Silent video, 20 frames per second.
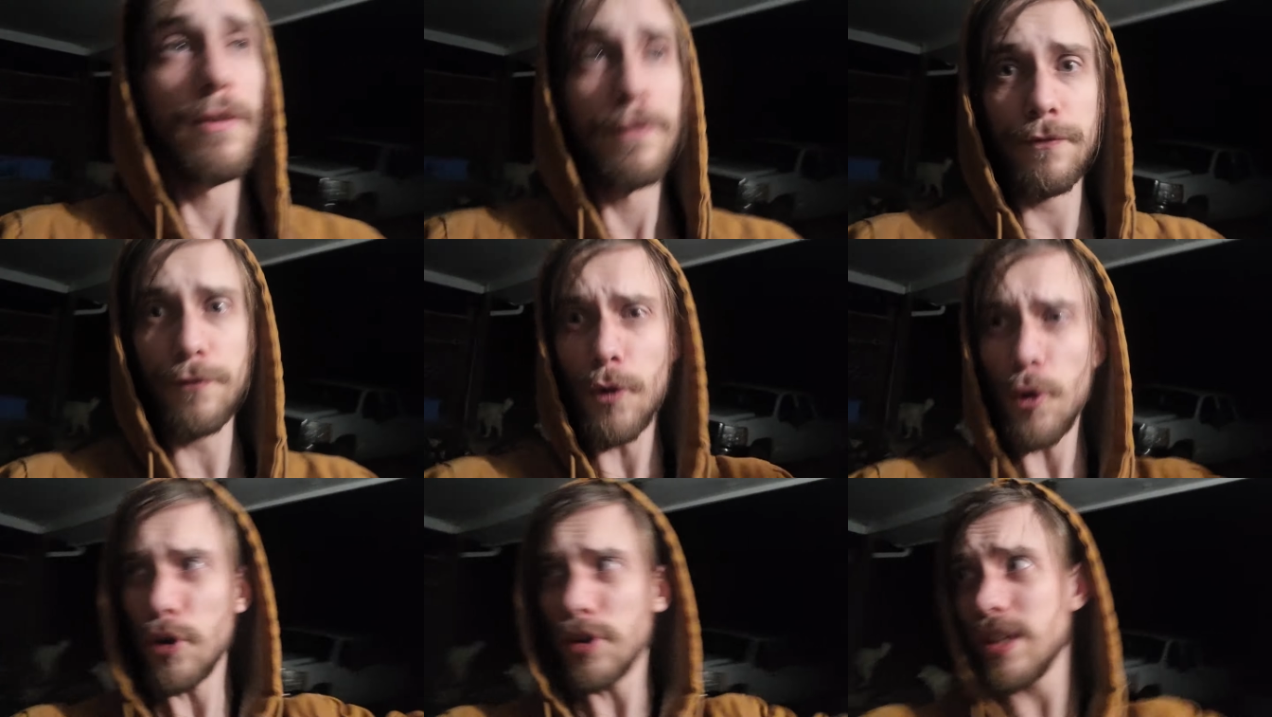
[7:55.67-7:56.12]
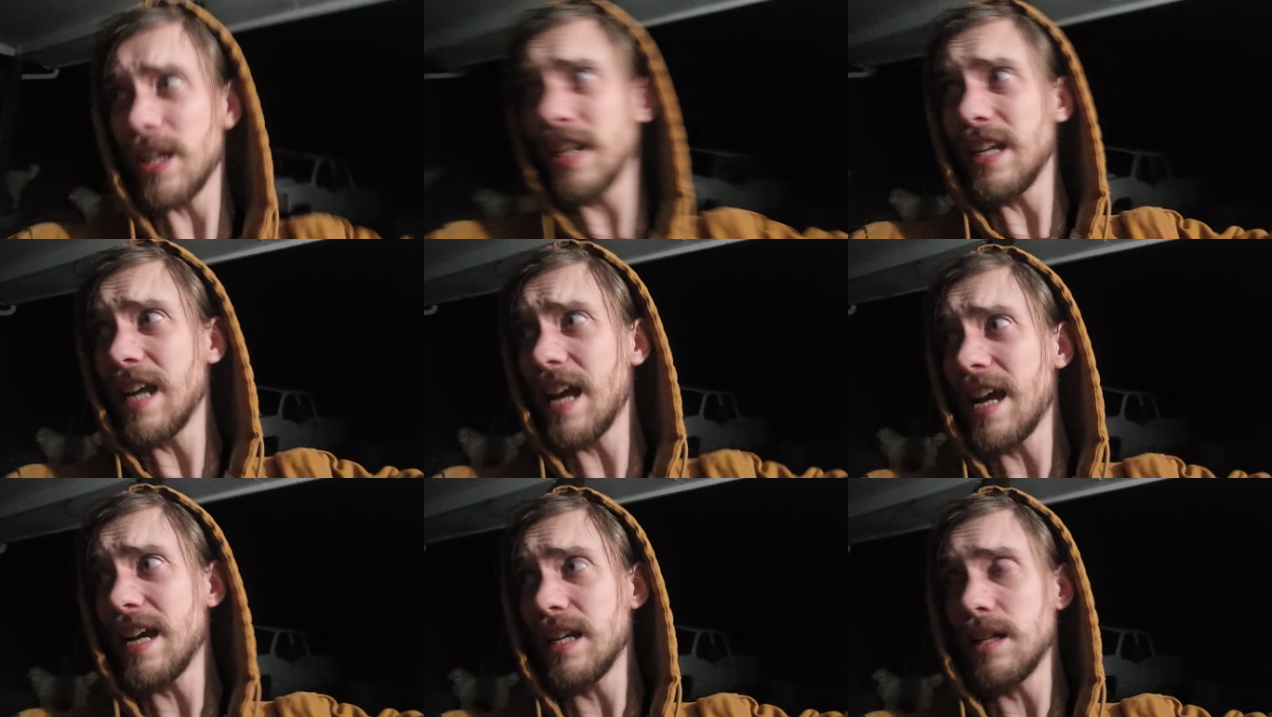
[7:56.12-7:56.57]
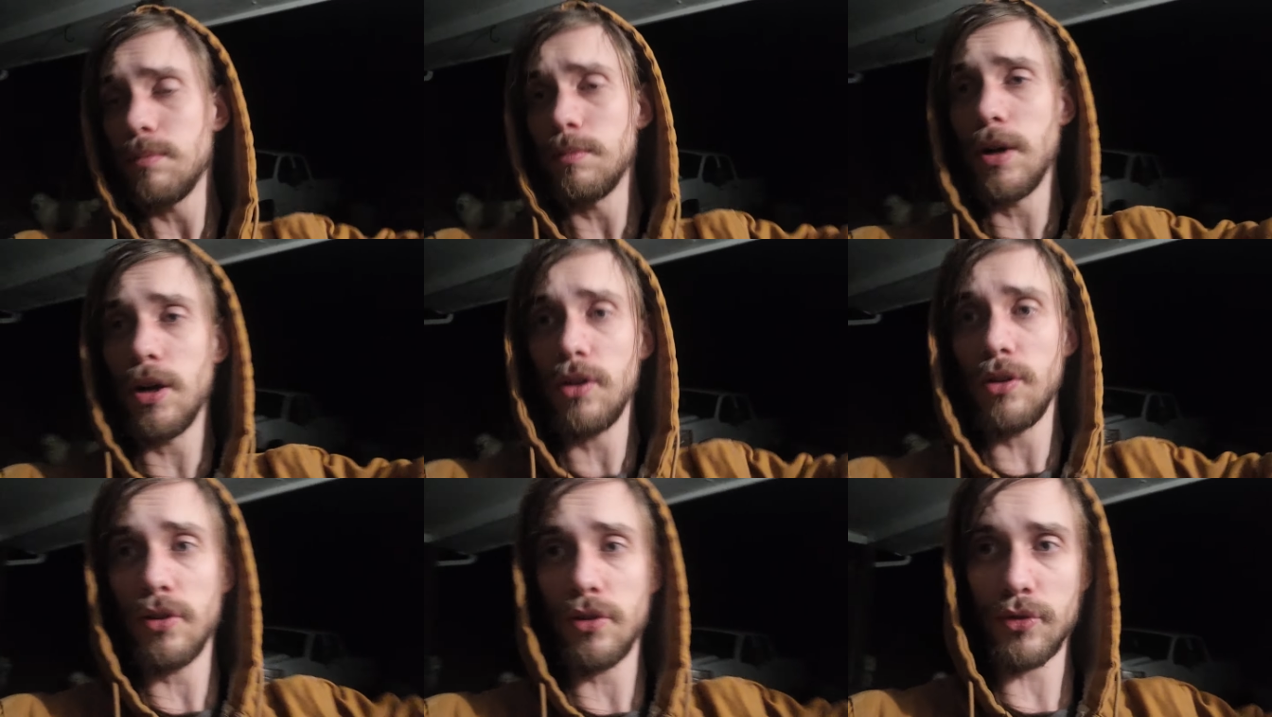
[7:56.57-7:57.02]
For the
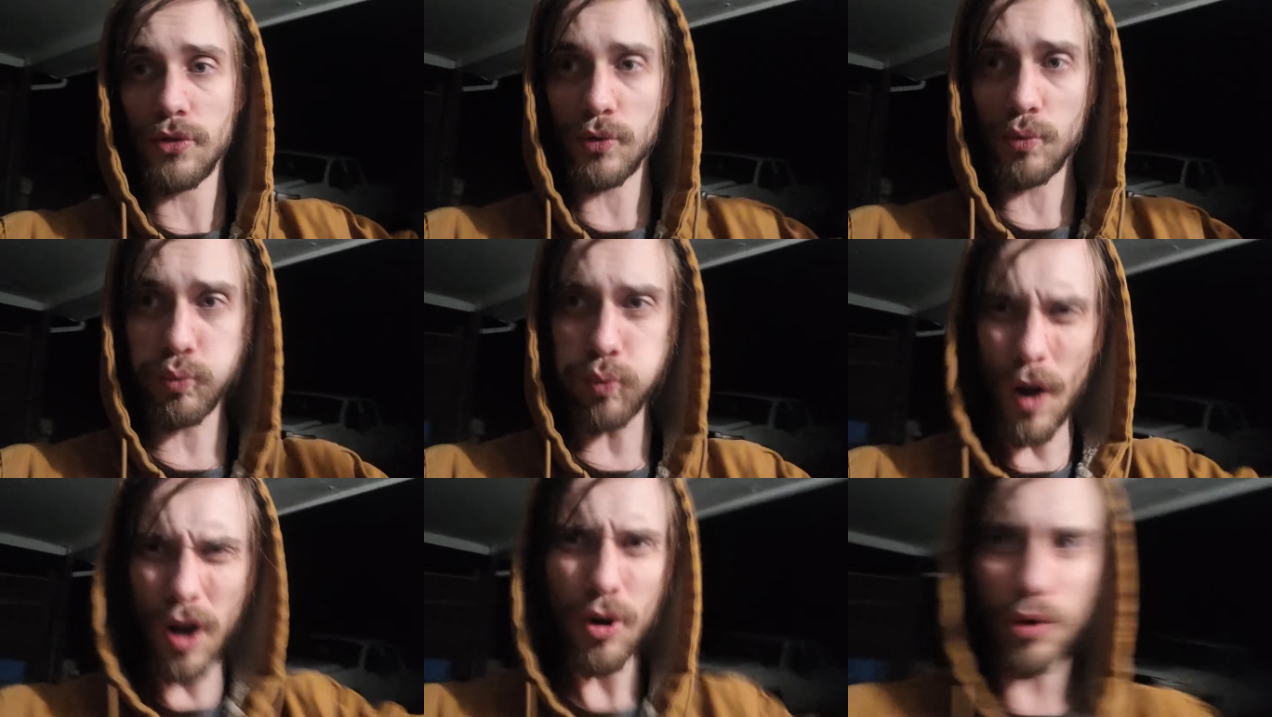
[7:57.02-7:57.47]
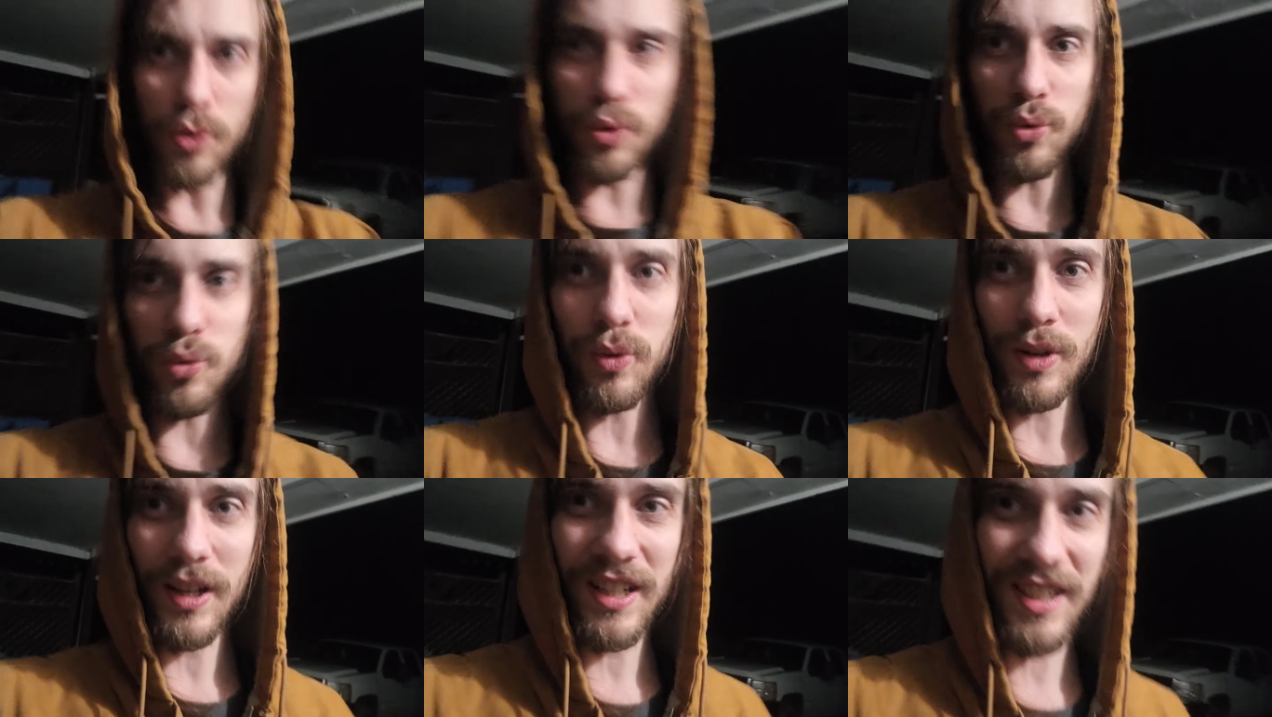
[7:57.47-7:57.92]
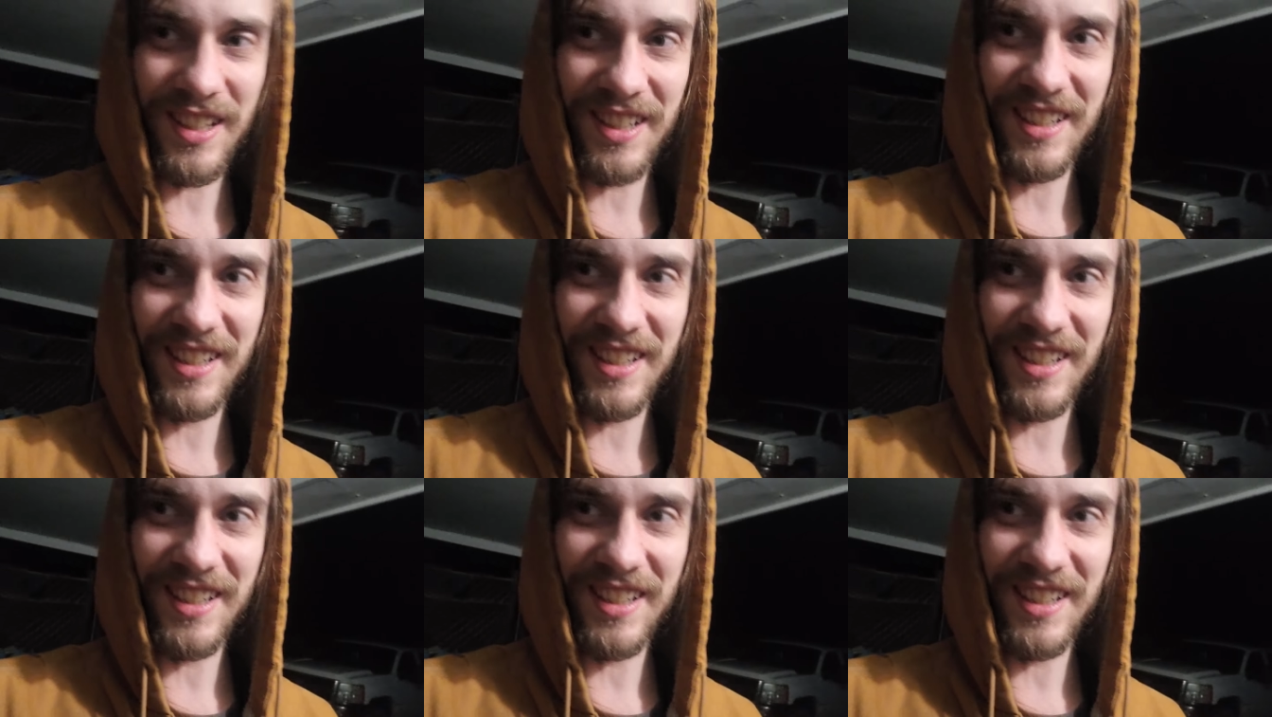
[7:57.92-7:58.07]
animals! Woo!